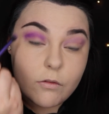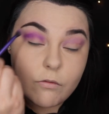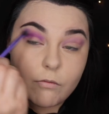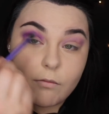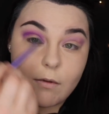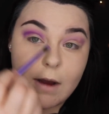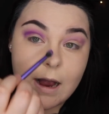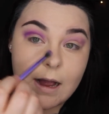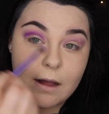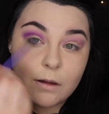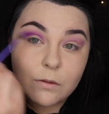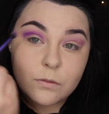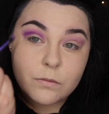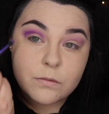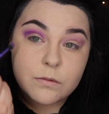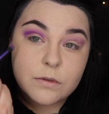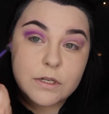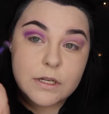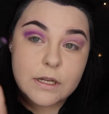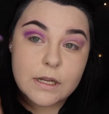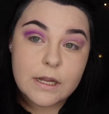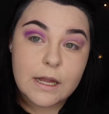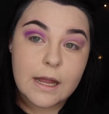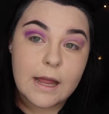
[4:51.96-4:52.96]

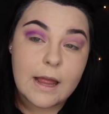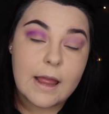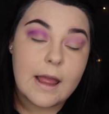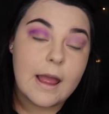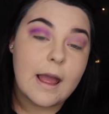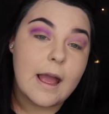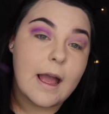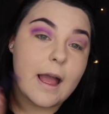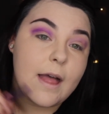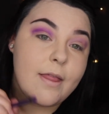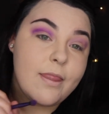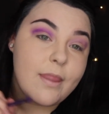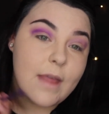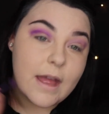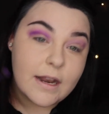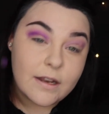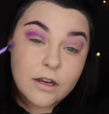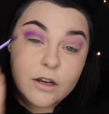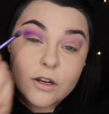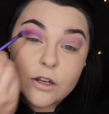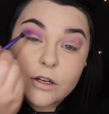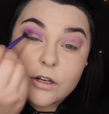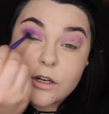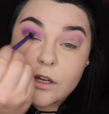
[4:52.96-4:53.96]
round, and then
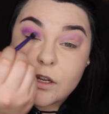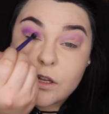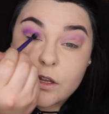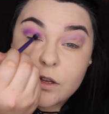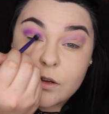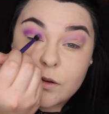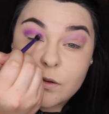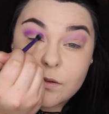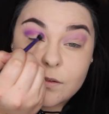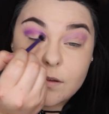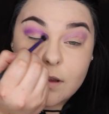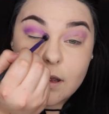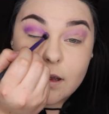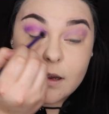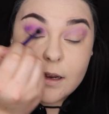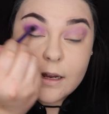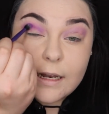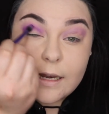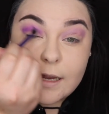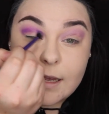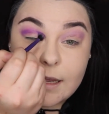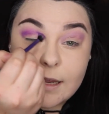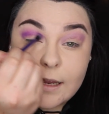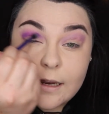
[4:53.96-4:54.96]
you're going to use a
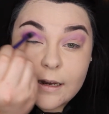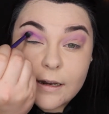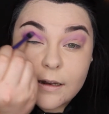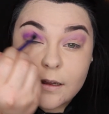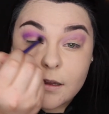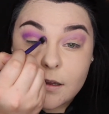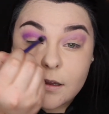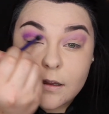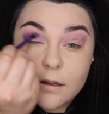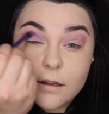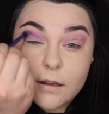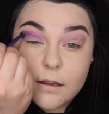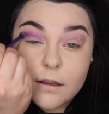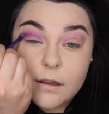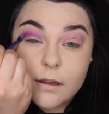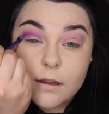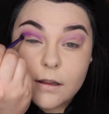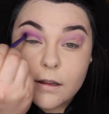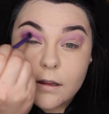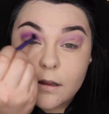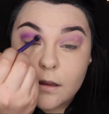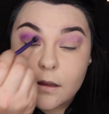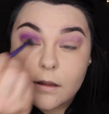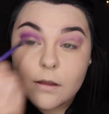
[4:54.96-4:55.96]
clean
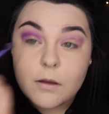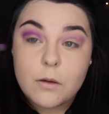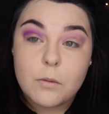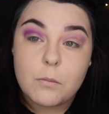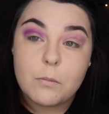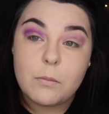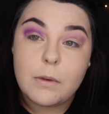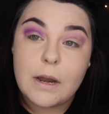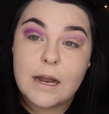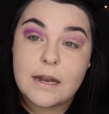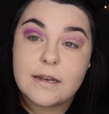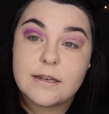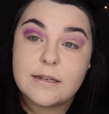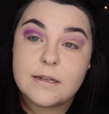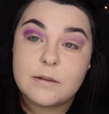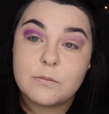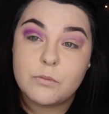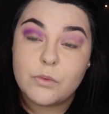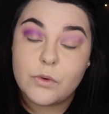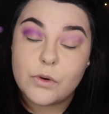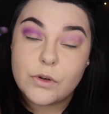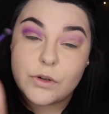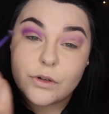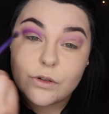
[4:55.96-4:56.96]
blending
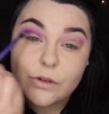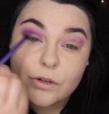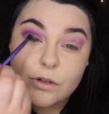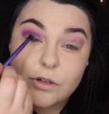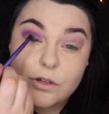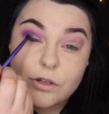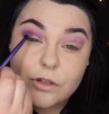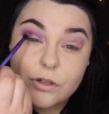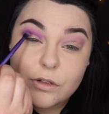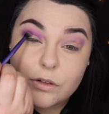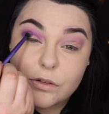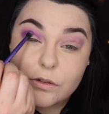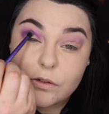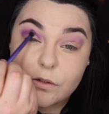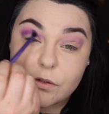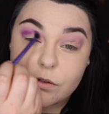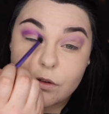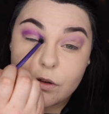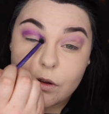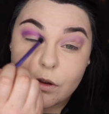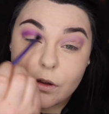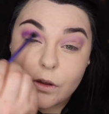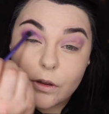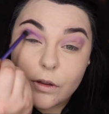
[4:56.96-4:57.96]
brush
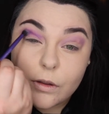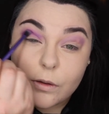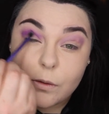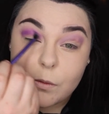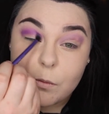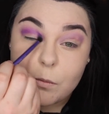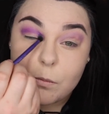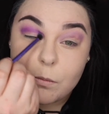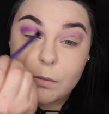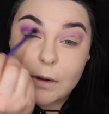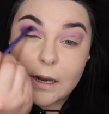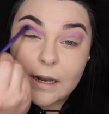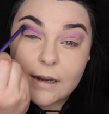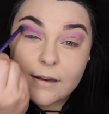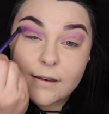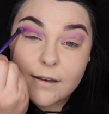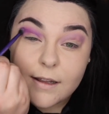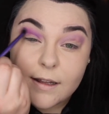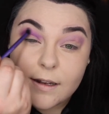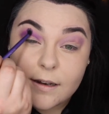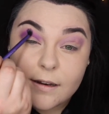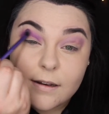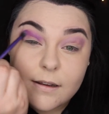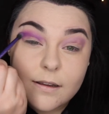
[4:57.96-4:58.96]
to blend
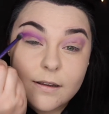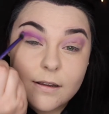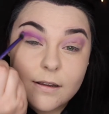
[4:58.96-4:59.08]
in